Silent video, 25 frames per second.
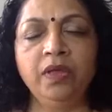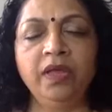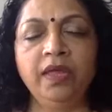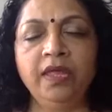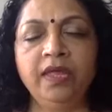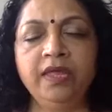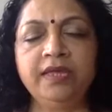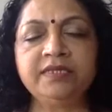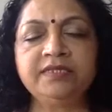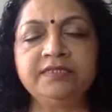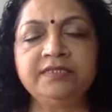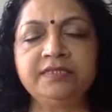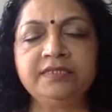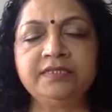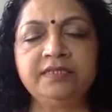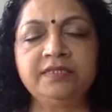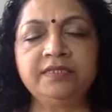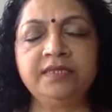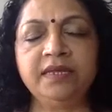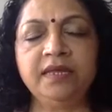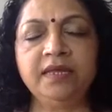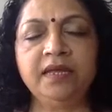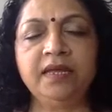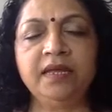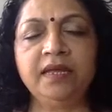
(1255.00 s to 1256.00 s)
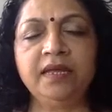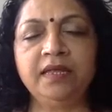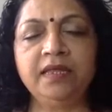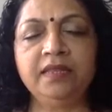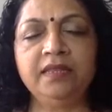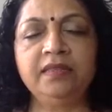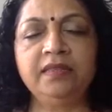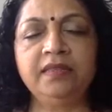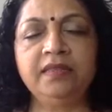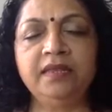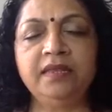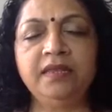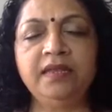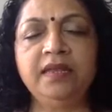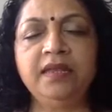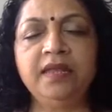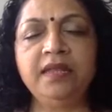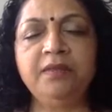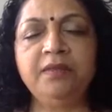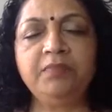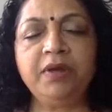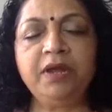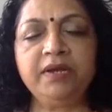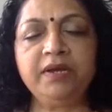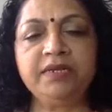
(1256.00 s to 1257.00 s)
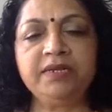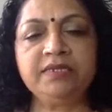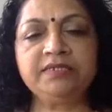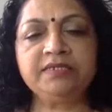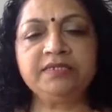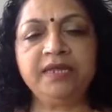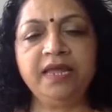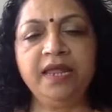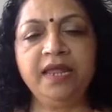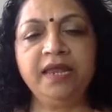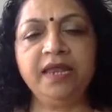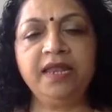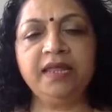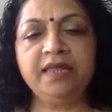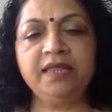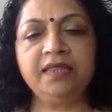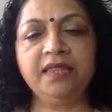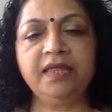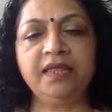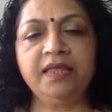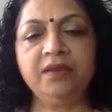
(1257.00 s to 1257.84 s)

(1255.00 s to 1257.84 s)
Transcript: is the deep understanding